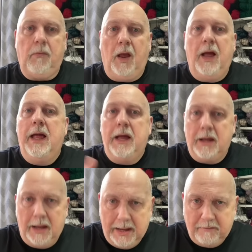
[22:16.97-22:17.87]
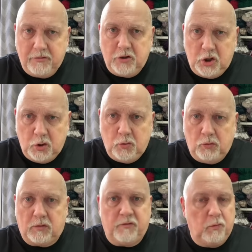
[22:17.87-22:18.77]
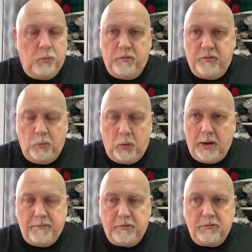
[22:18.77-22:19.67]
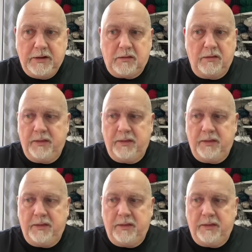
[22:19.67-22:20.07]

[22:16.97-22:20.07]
I haven't used for whatever reason,